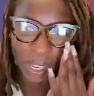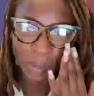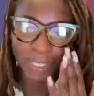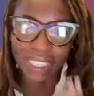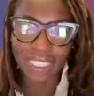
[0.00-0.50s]

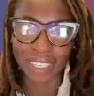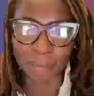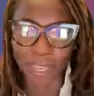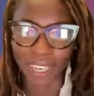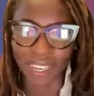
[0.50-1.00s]
which is
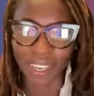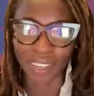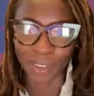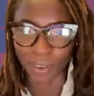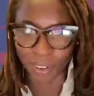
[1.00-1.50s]
submitting
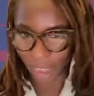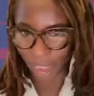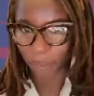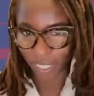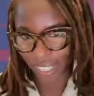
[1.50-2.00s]
your
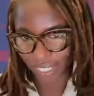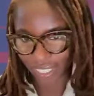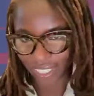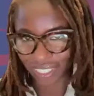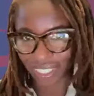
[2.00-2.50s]

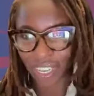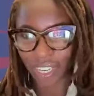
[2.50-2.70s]
application.